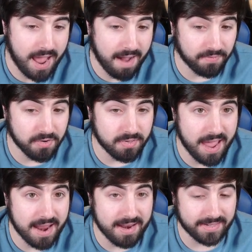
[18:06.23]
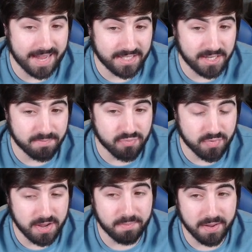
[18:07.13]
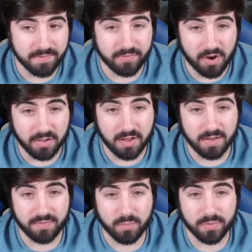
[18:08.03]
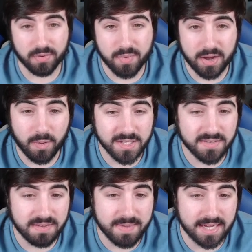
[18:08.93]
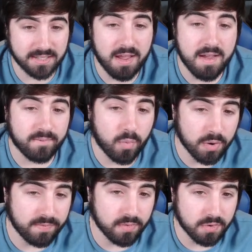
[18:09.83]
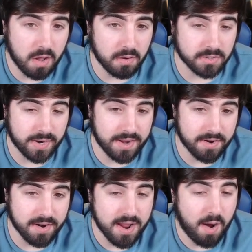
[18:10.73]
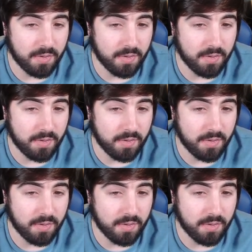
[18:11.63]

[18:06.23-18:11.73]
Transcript: After that, it's actually a pretty big fall off. The Rayquaza VMAX, $44 right here.